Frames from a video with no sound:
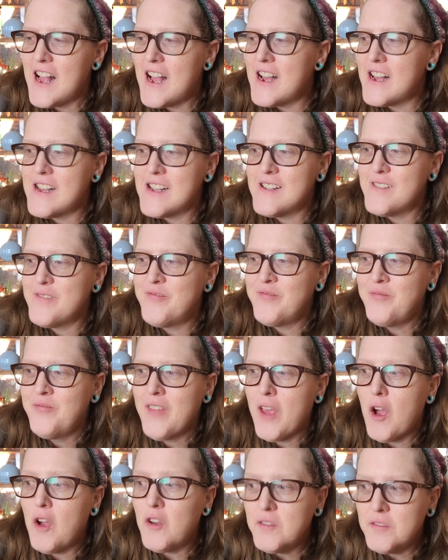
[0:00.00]
um,
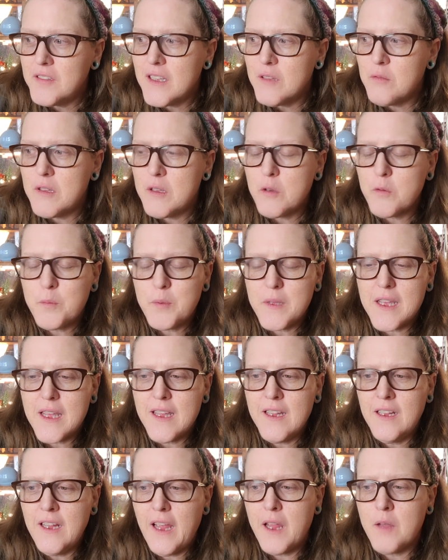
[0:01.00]
hopefully we will
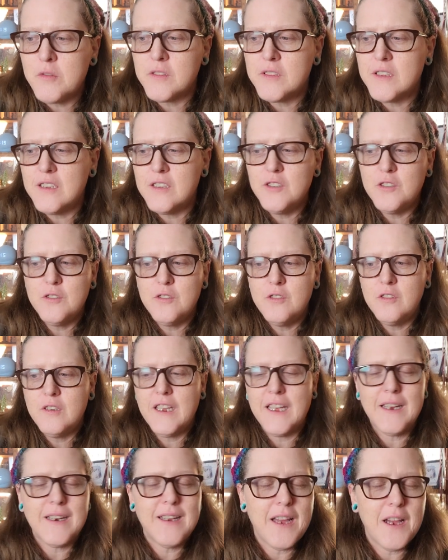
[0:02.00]
be able to
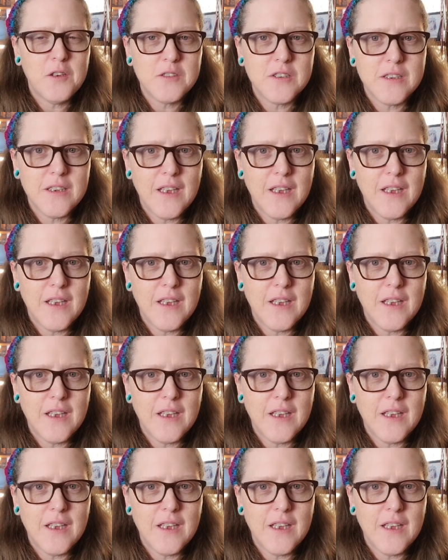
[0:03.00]
get out